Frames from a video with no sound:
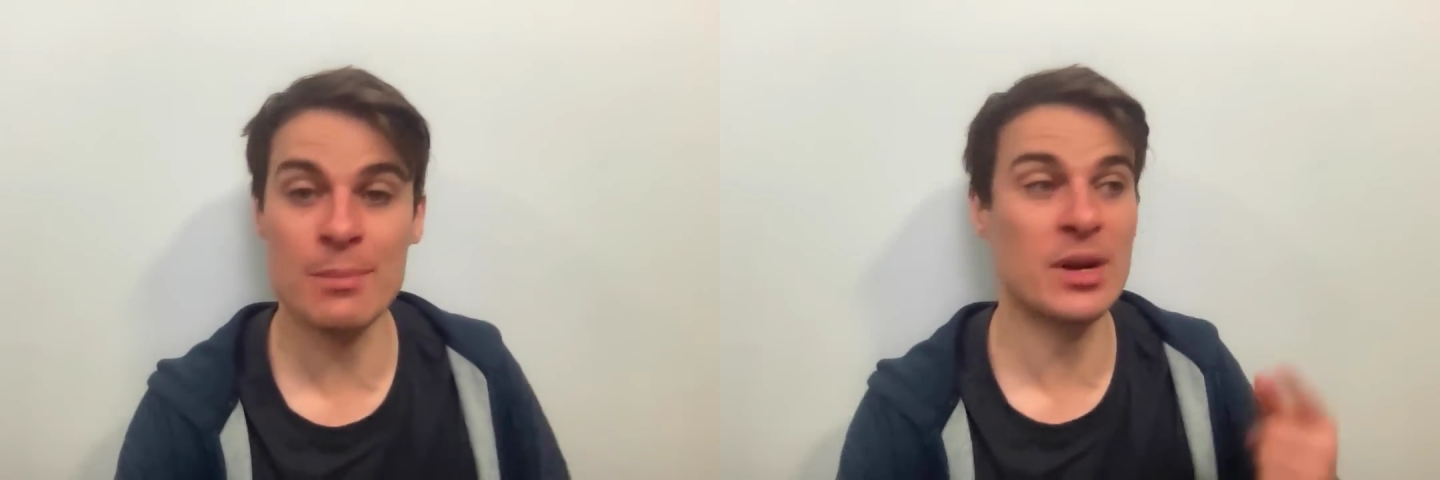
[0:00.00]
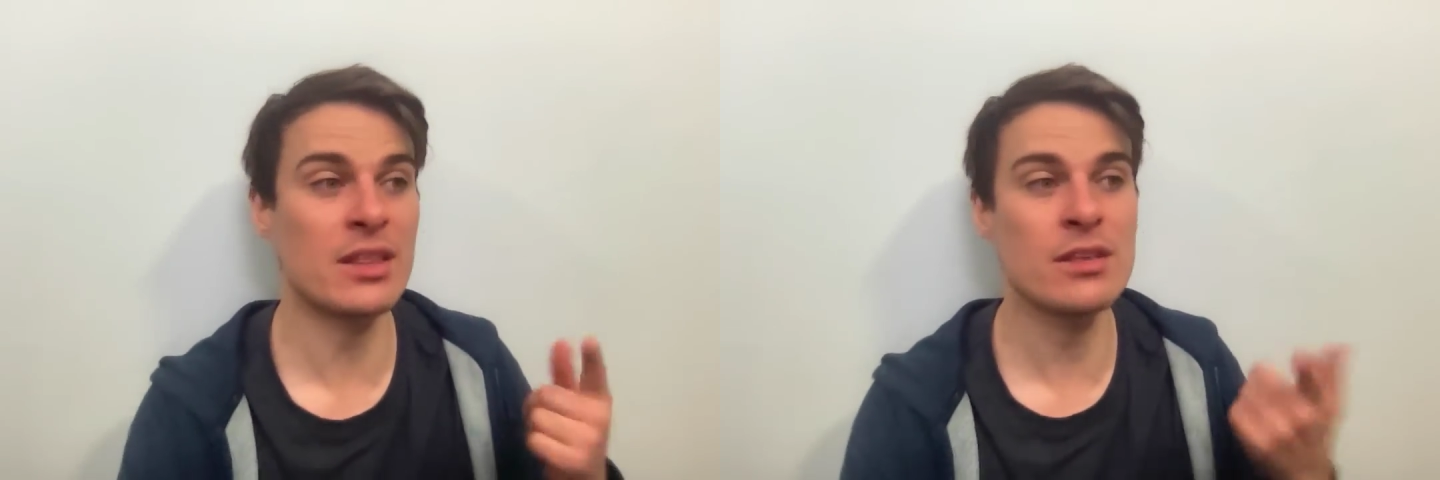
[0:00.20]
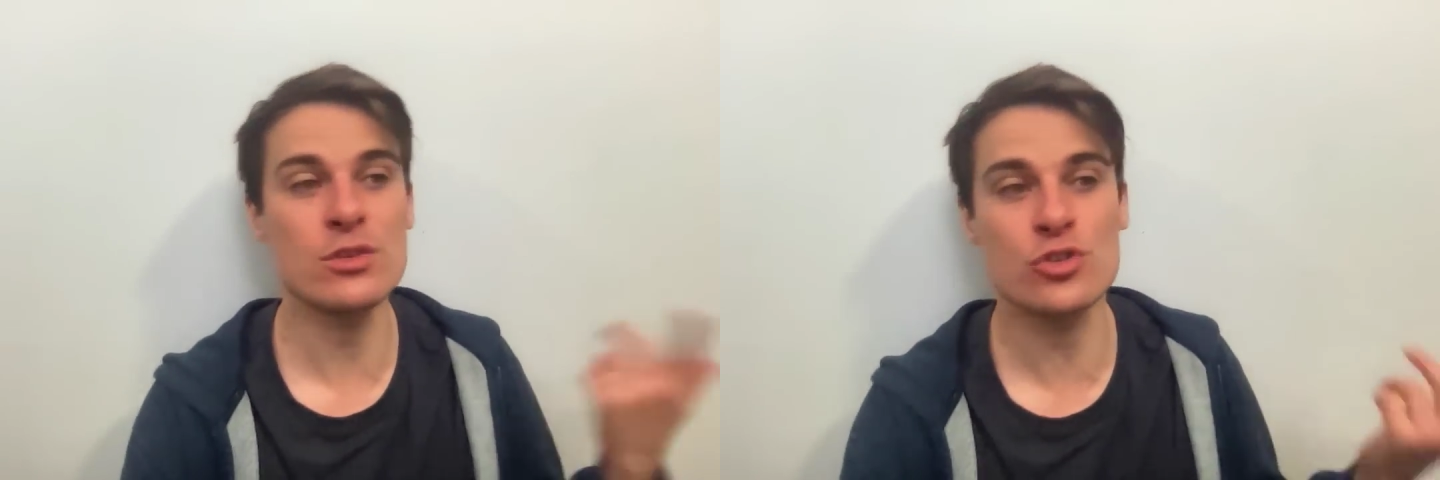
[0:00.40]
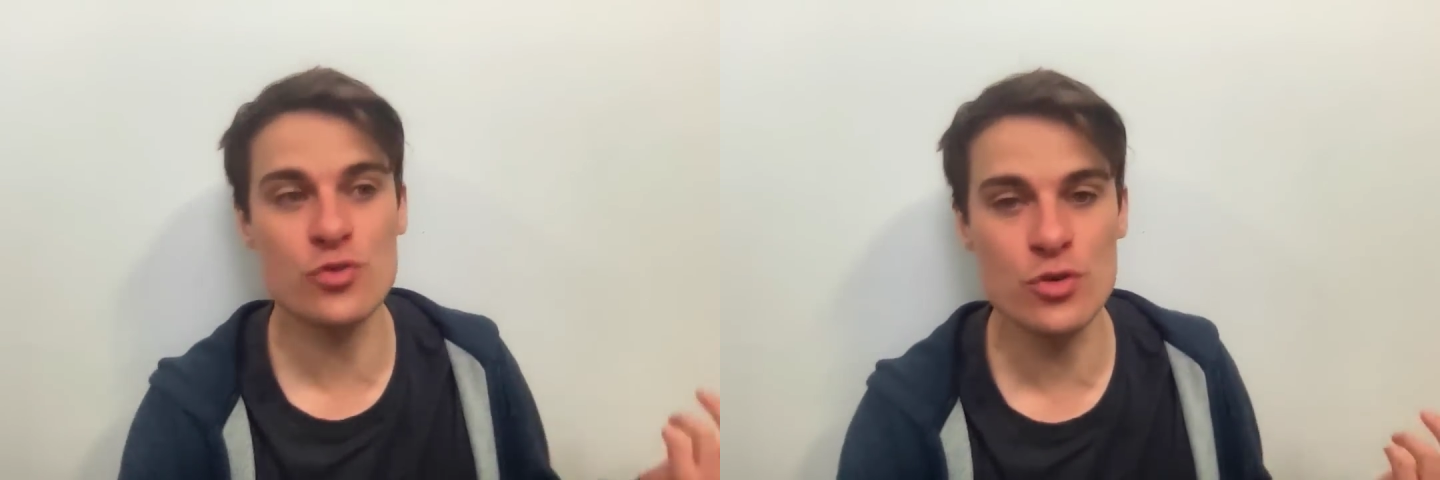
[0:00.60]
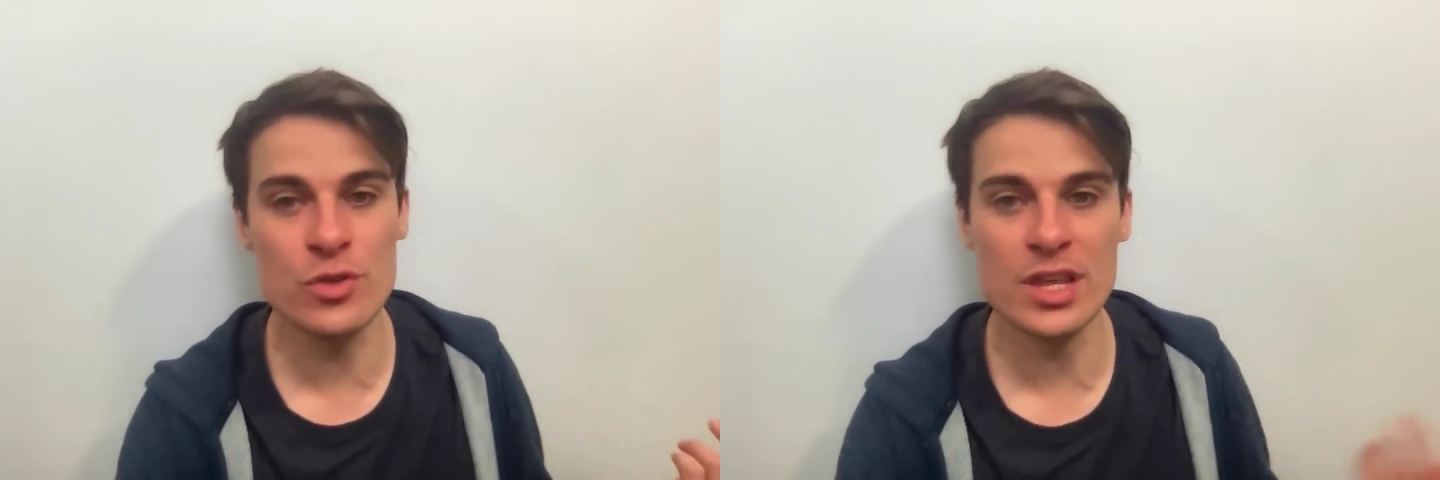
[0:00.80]
But I think The
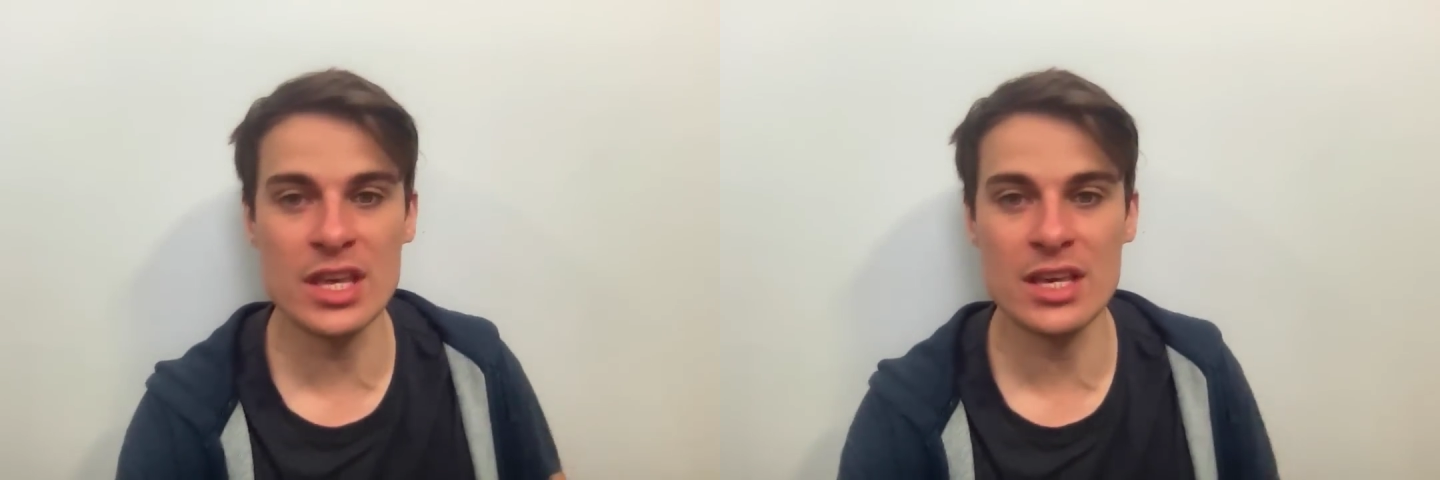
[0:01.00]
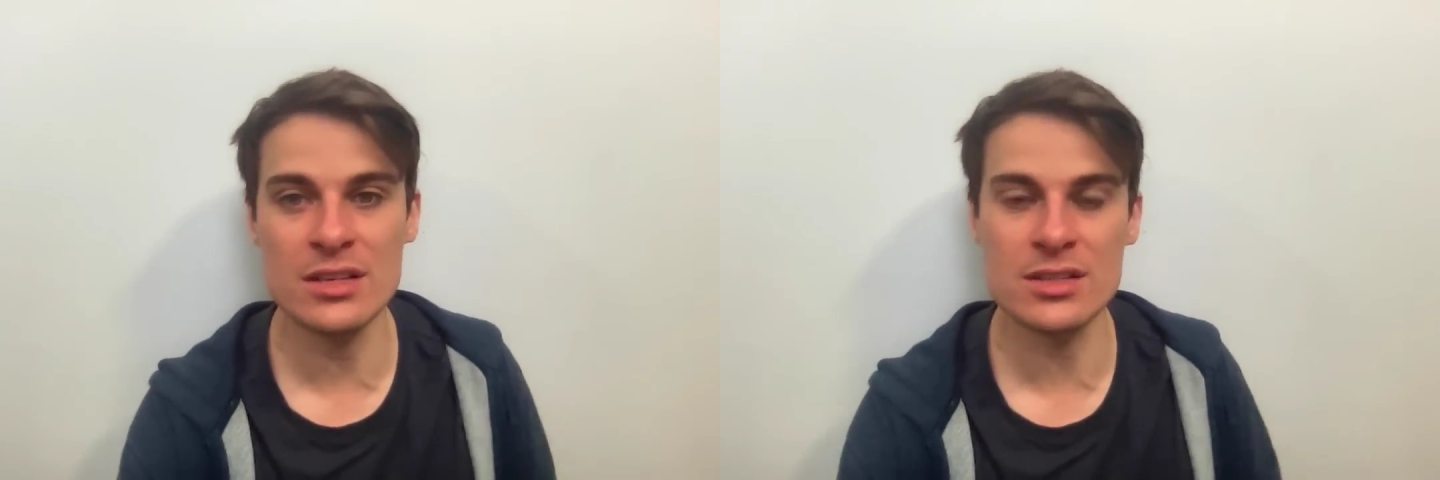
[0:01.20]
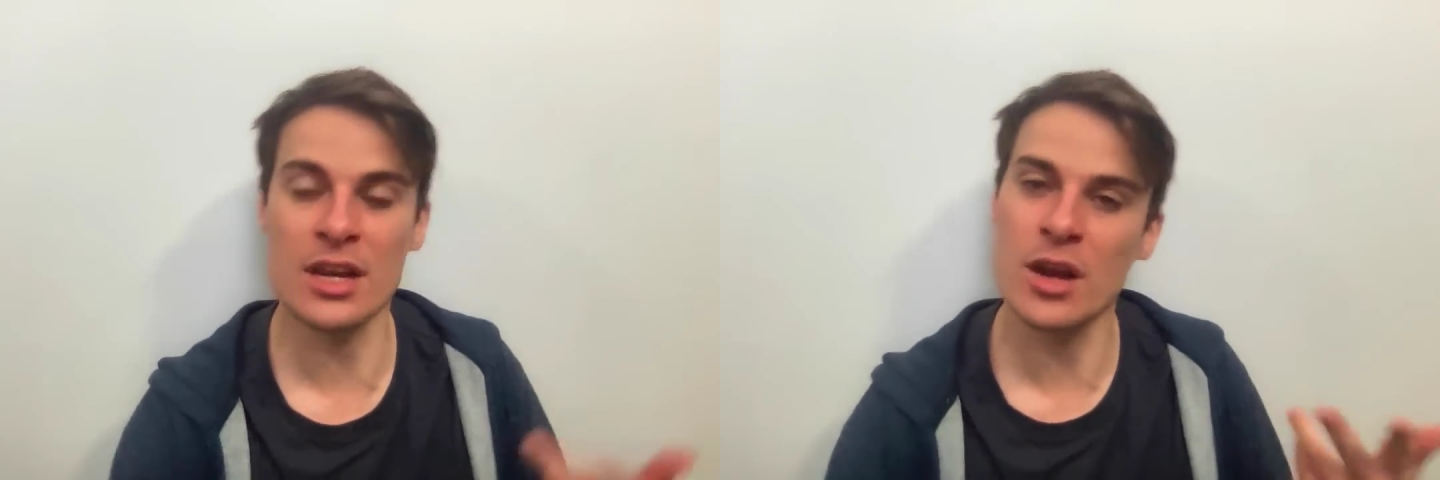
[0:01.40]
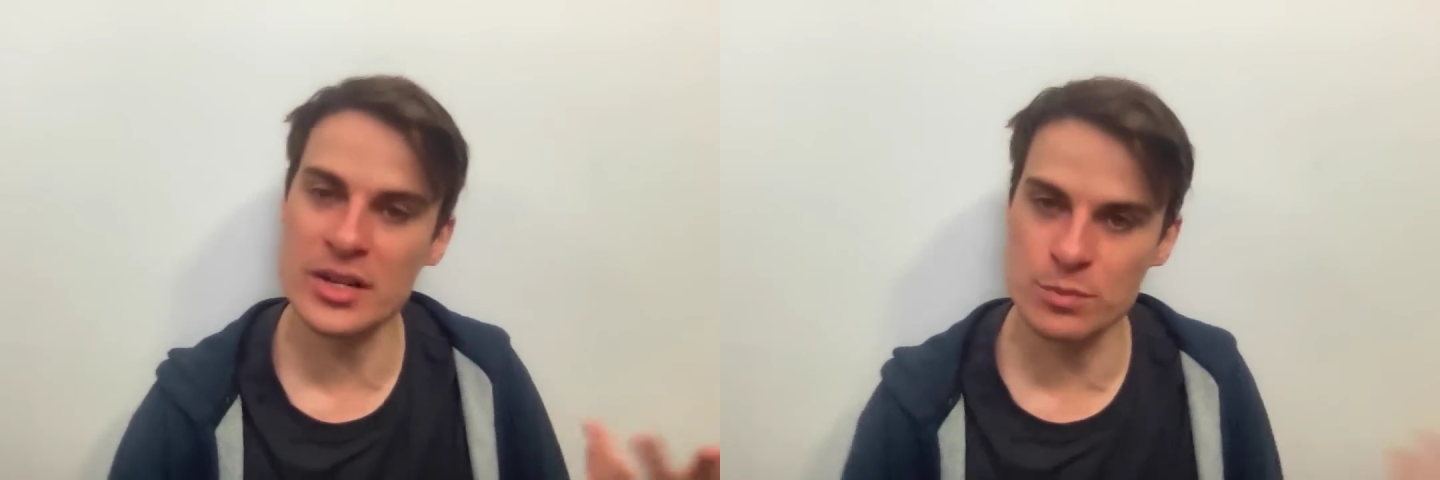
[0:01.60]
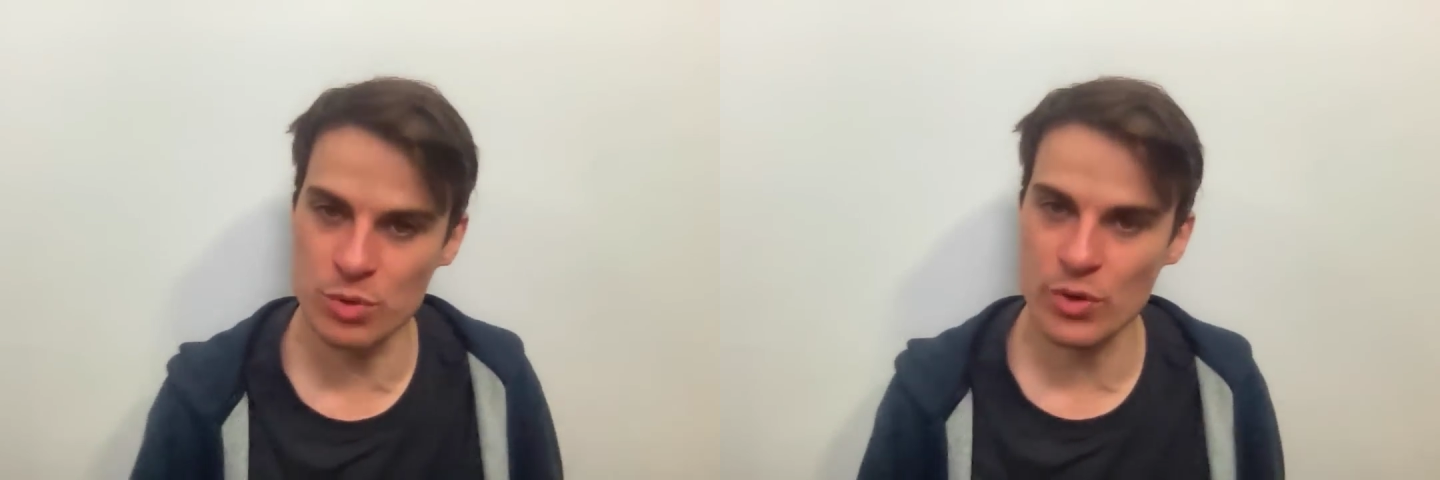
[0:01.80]
Truth is a
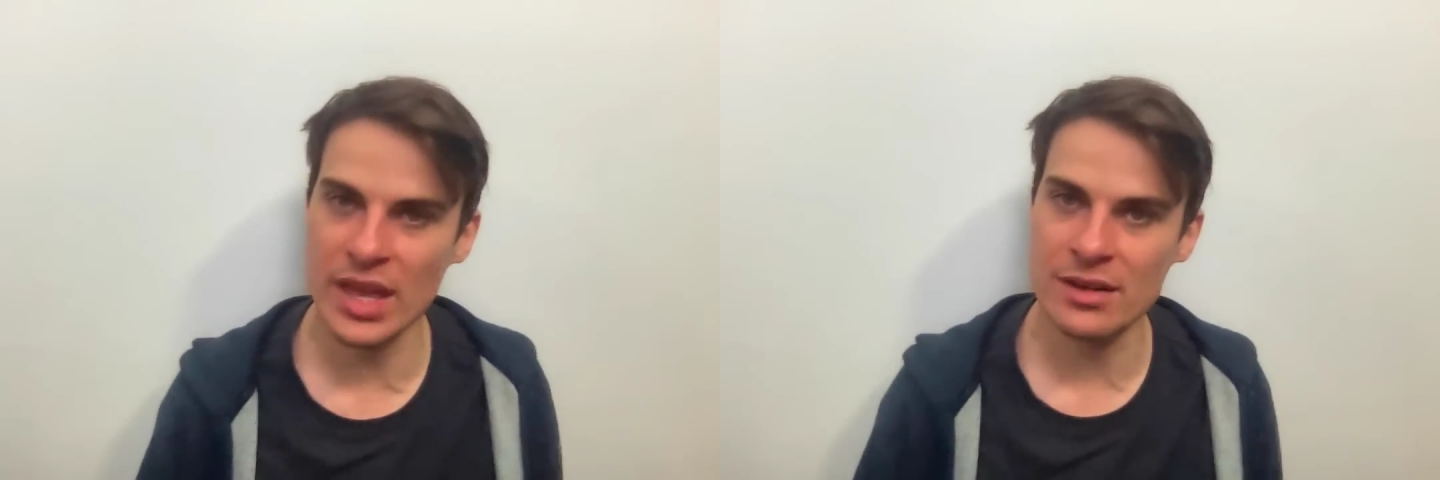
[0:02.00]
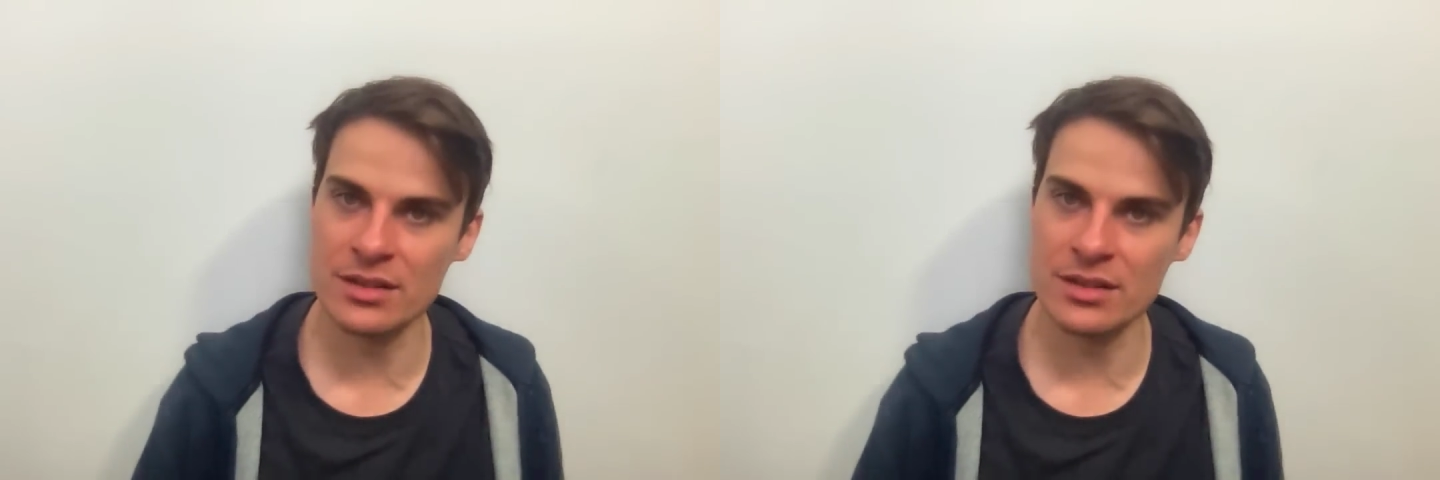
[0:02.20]
nice bookend.